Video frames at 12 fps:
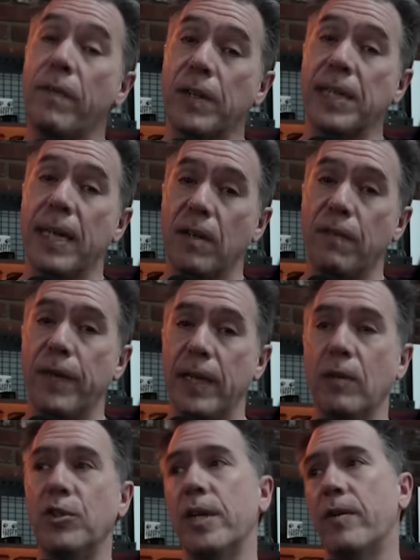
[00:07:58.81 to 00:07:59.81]
We have our standard
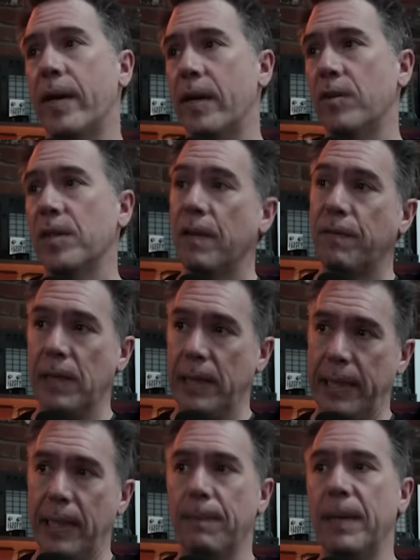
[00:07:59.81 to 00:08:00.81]
video generators of
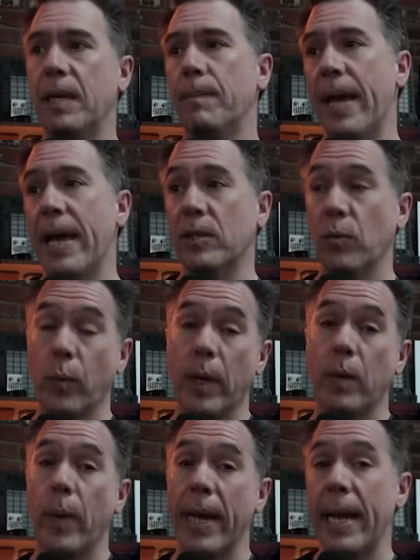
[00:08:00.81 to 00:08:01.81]
Kling, Minimax,
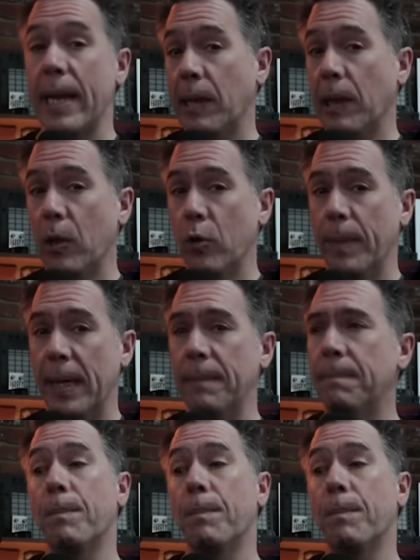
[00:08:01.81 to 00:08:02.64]
Runway, and Luma,